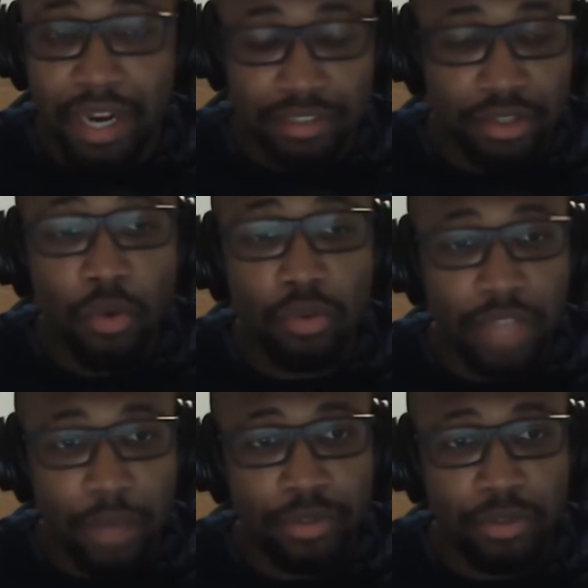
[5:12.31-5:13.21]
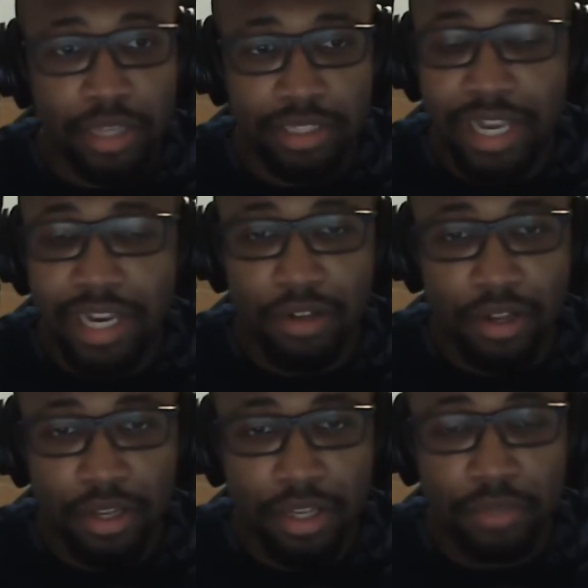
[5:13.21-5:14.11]
This whole episode like taking
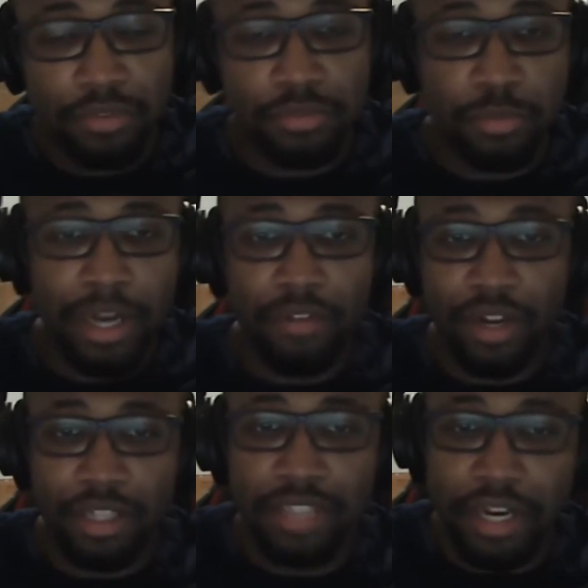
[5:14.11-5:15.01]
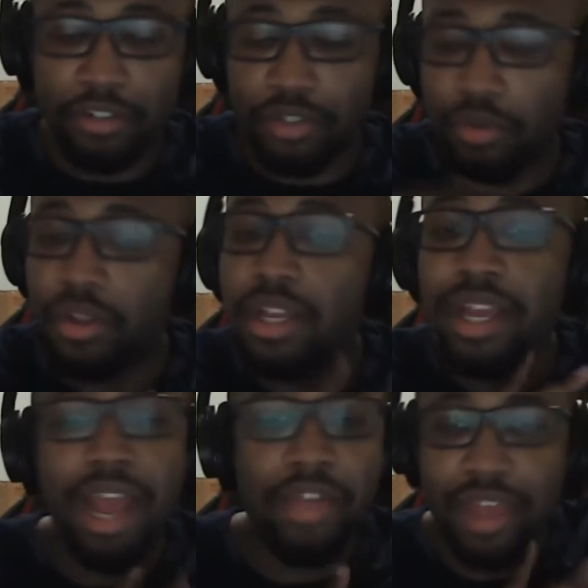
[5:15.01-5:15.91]
like in a span of like a day or two.
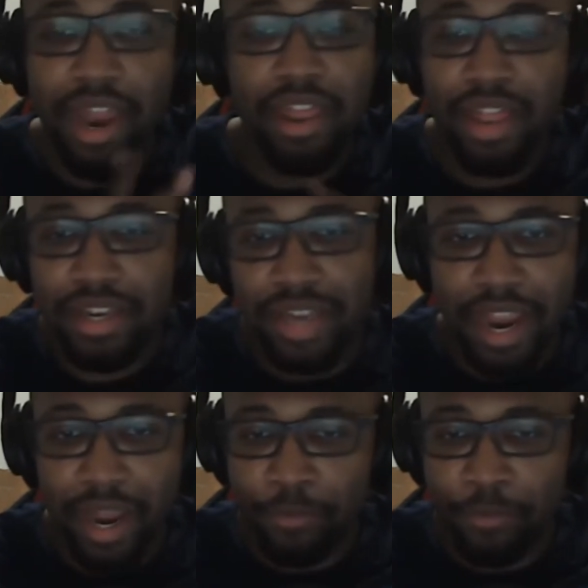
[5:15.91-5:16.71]
At the end of that day,